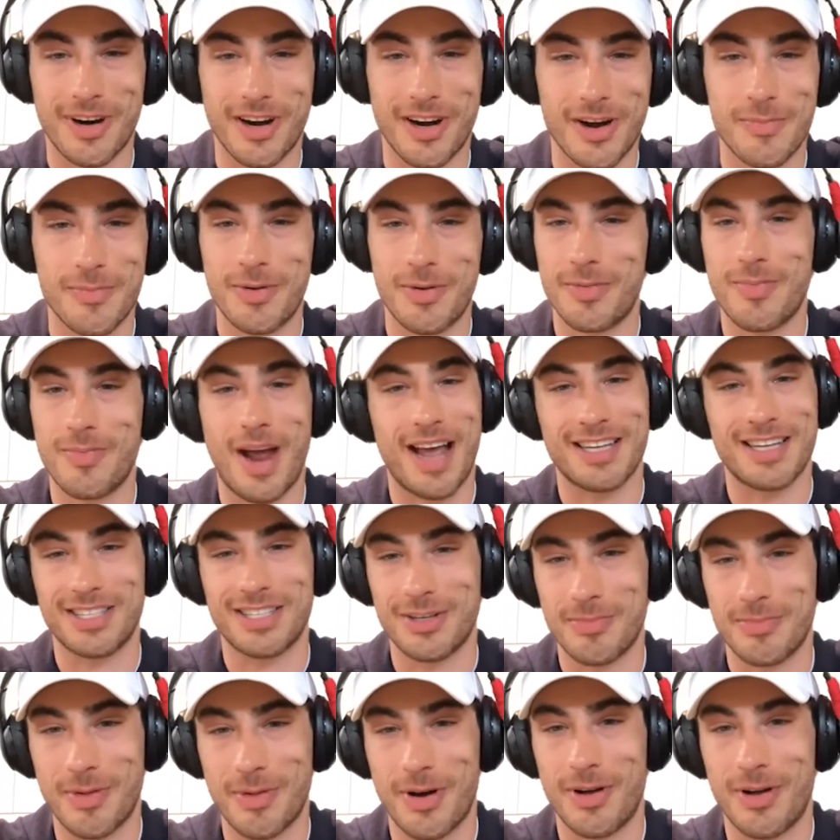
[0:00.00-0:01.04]
up or
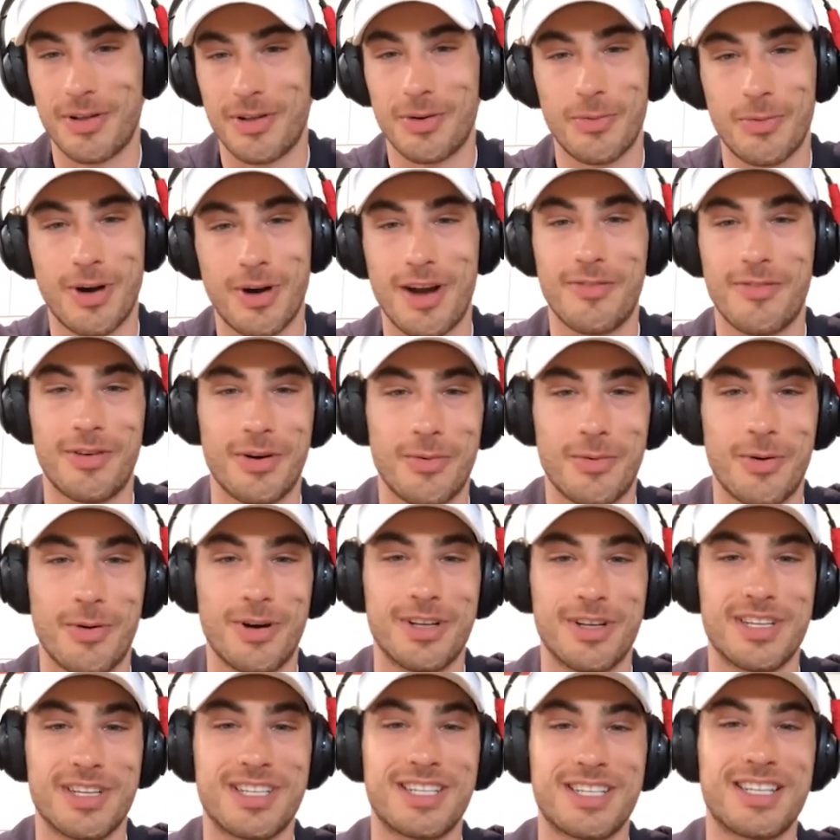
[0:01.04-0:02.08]
basketball or whatever it
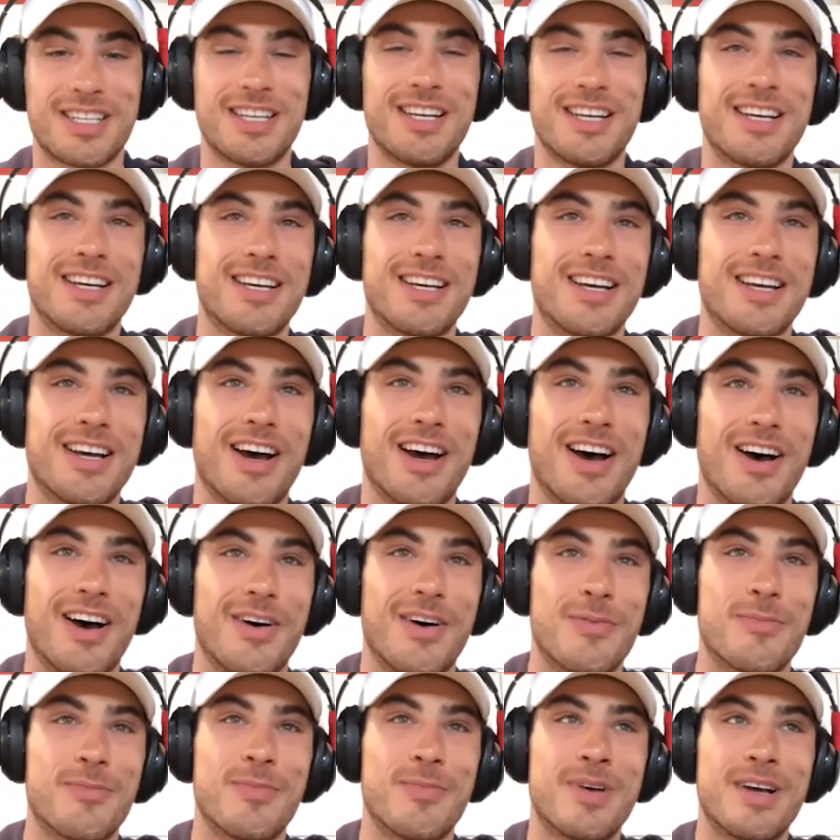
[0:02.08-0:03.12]
was.
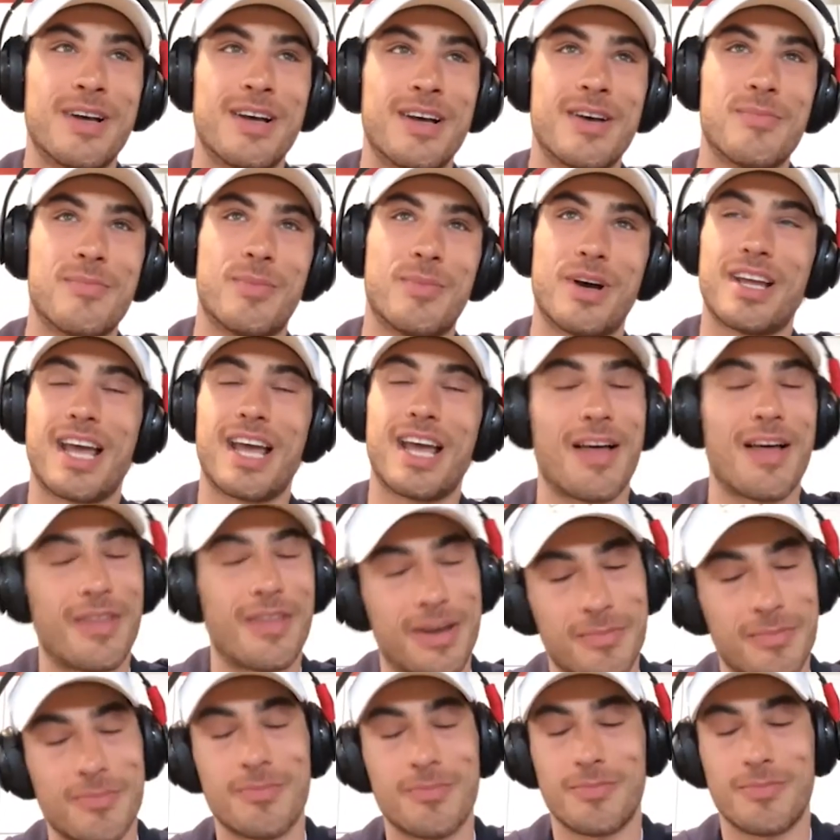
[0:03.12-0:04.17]
But yeah,
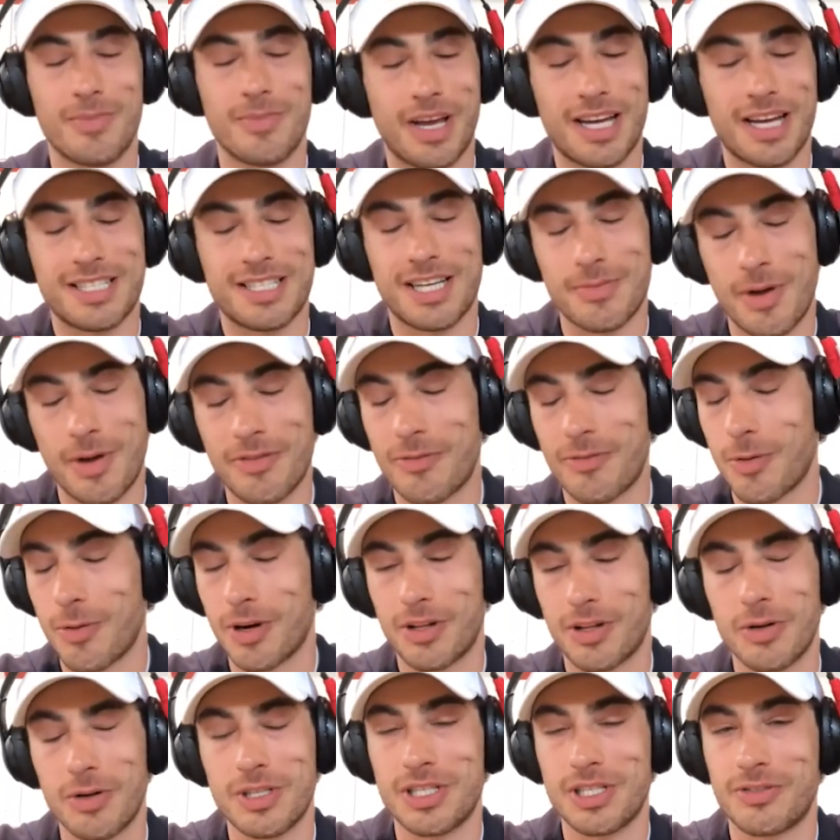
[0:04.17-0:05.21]
like I said, my 4
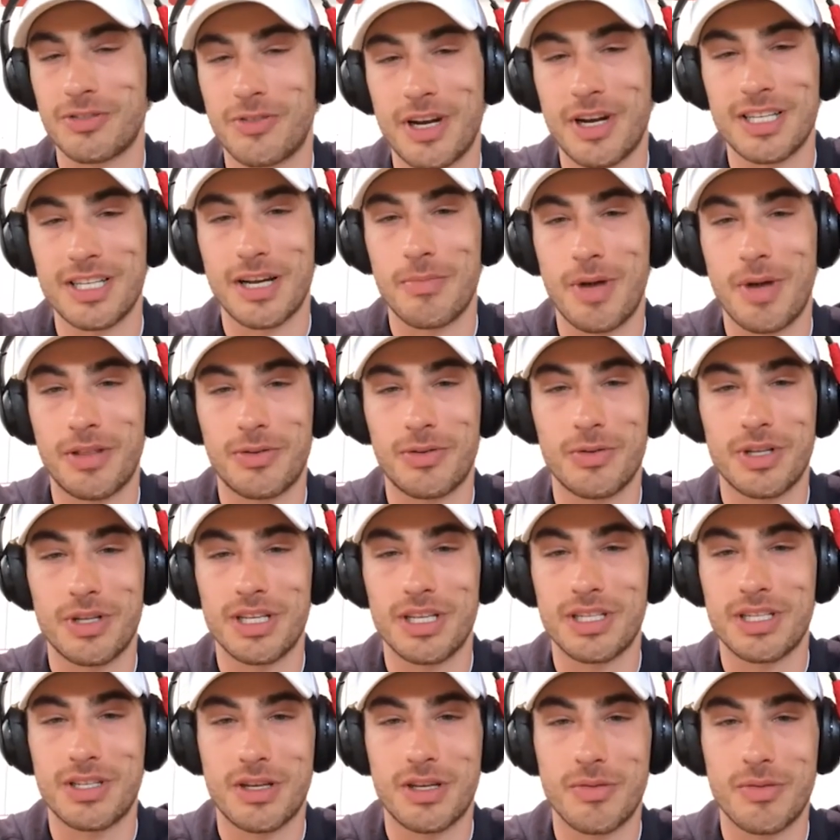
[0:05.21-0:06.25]
closest friends I met through
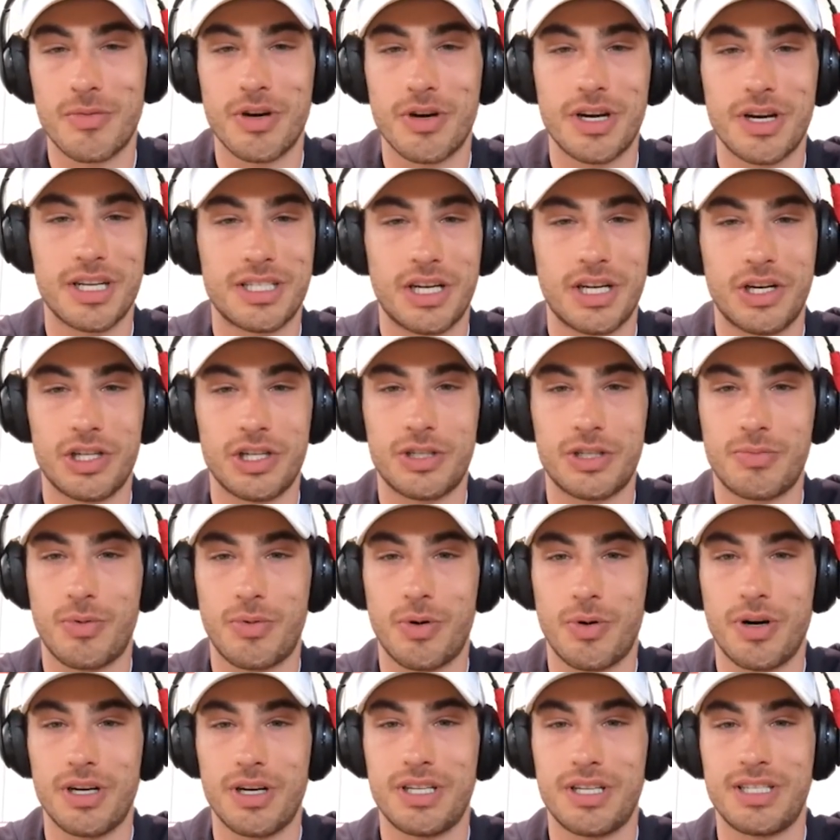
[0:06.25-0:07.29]
these community center
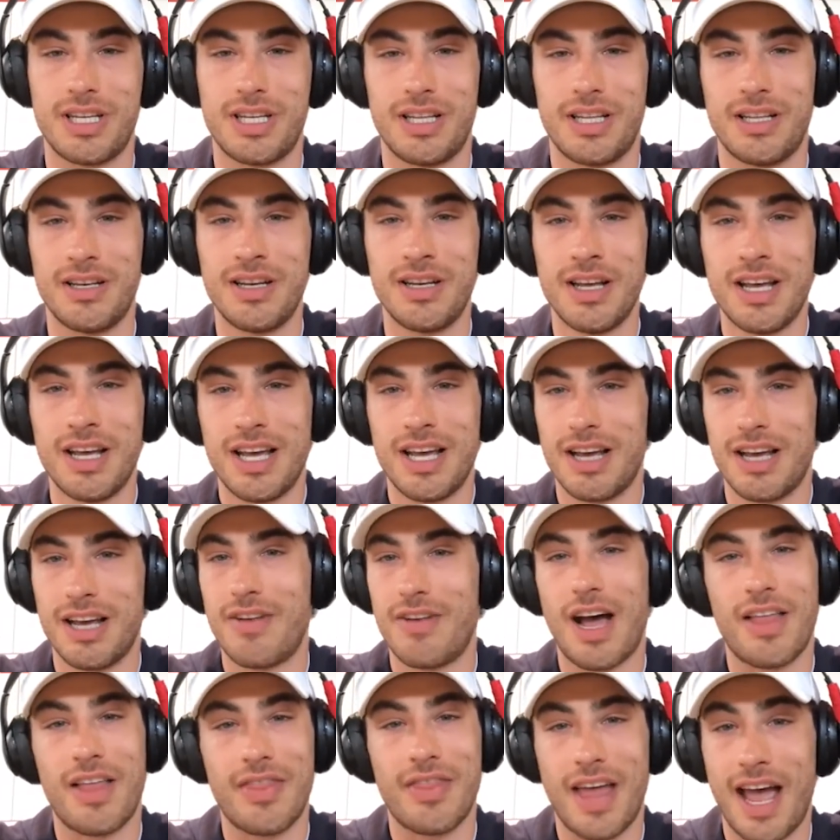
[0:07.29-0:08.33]
sports, and if
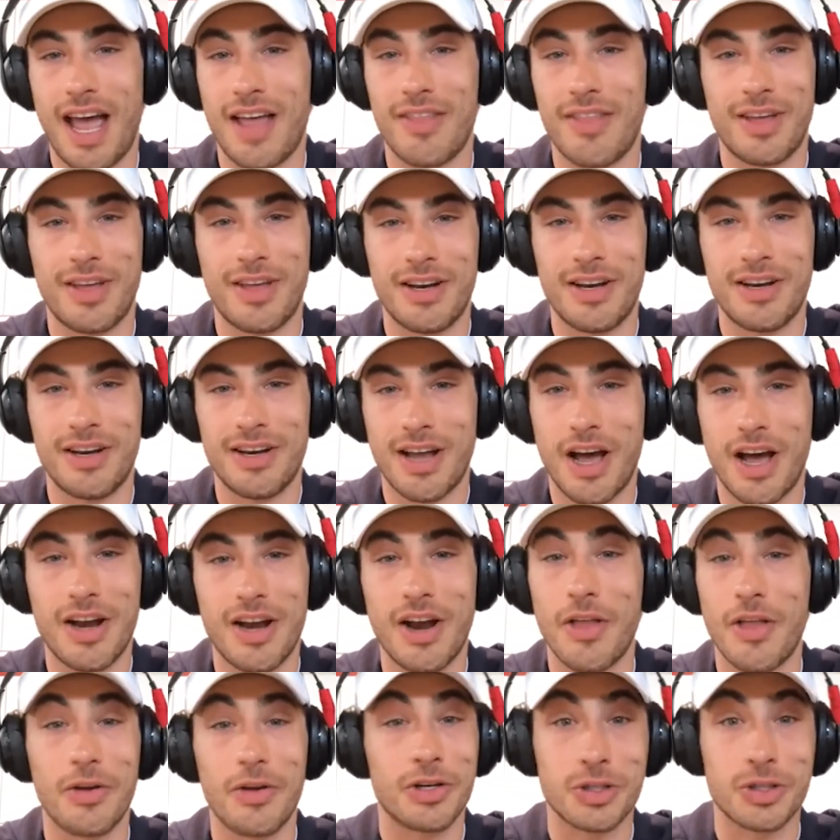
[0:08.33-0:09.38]
not that, then
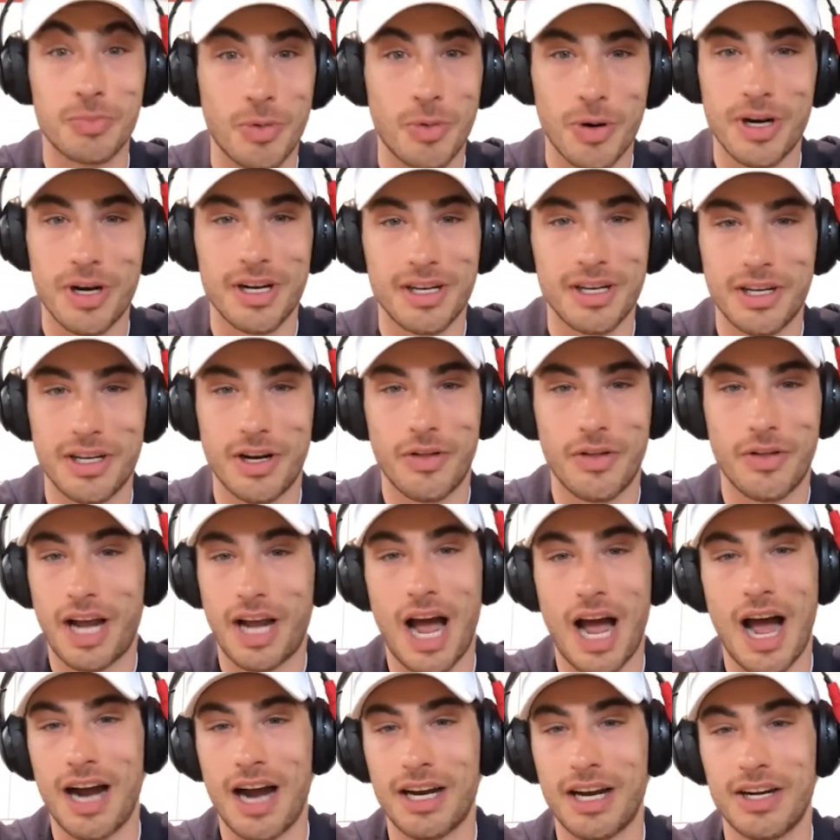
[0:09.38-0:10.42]
another sport, like
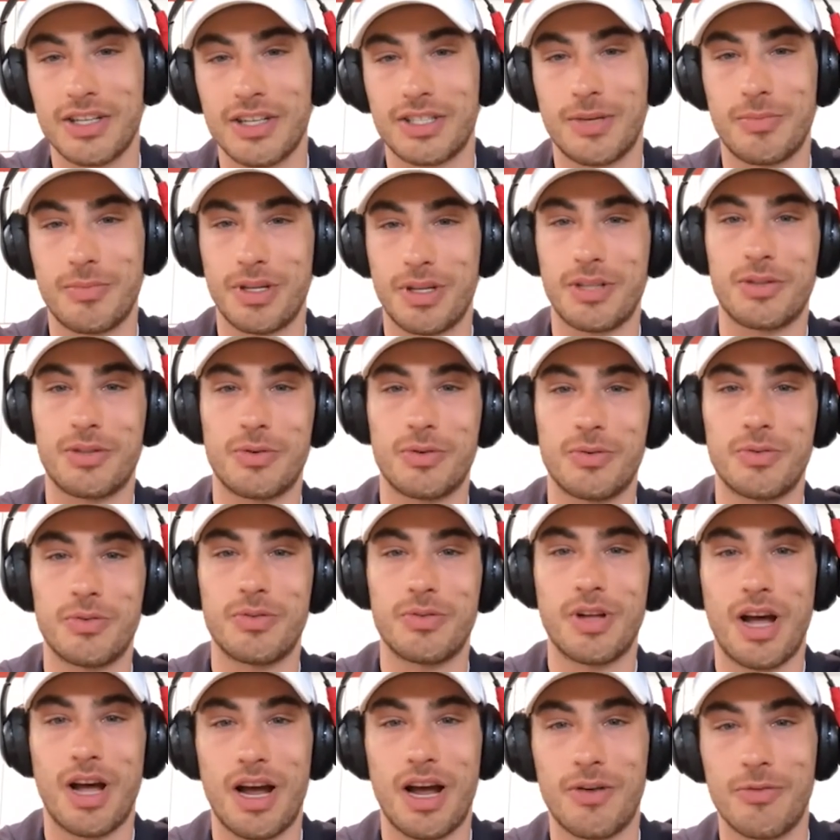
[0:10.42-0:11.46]
hockey or something through
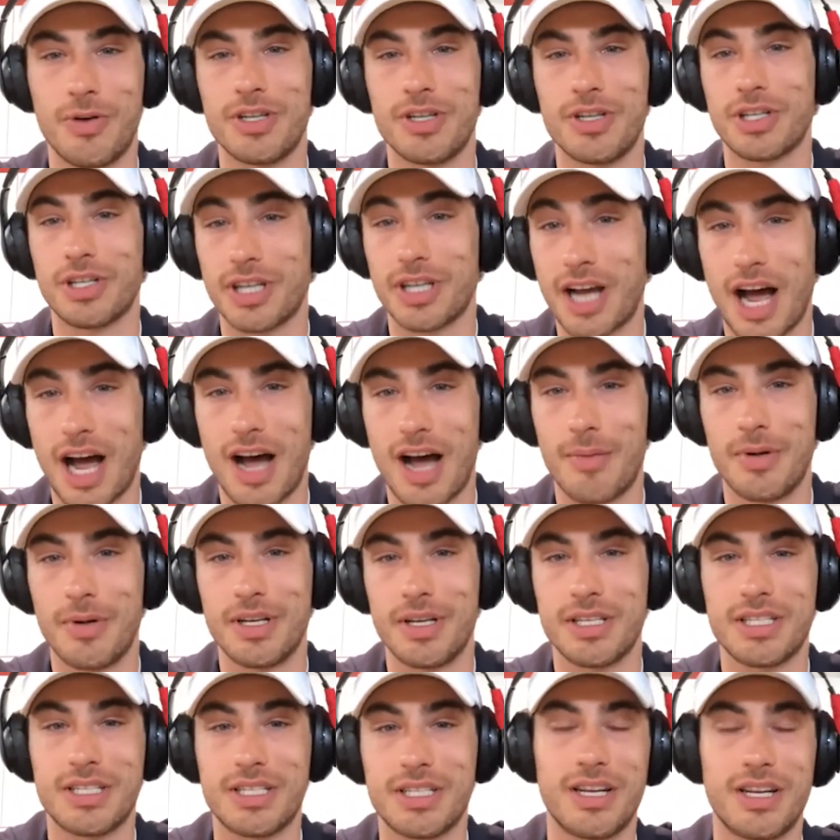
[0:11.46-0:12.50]
Ridgeland
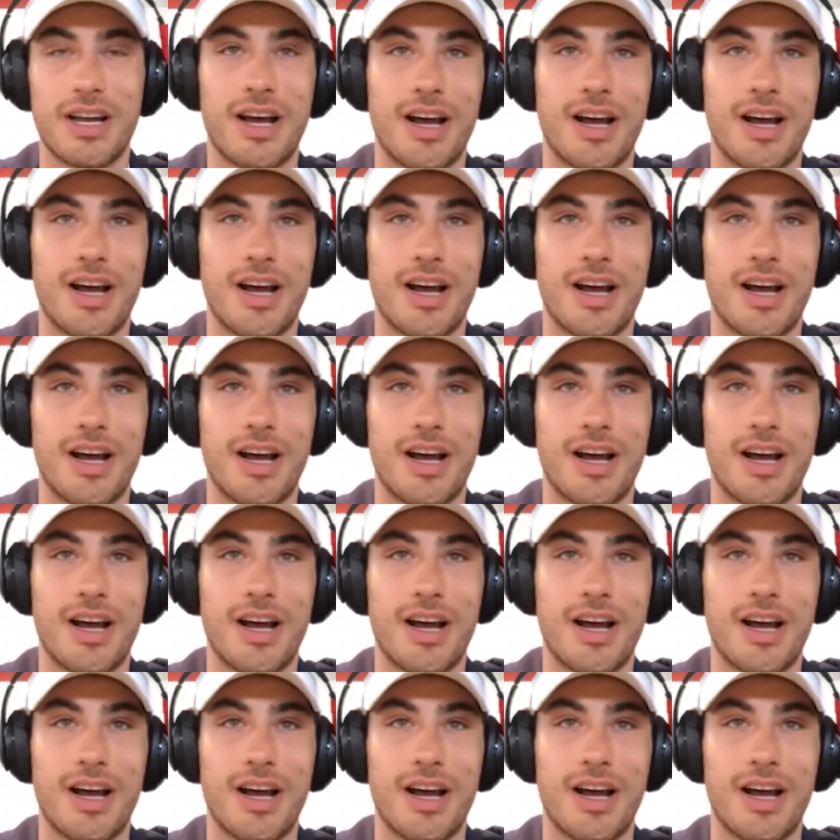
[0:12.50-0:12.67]
Commons.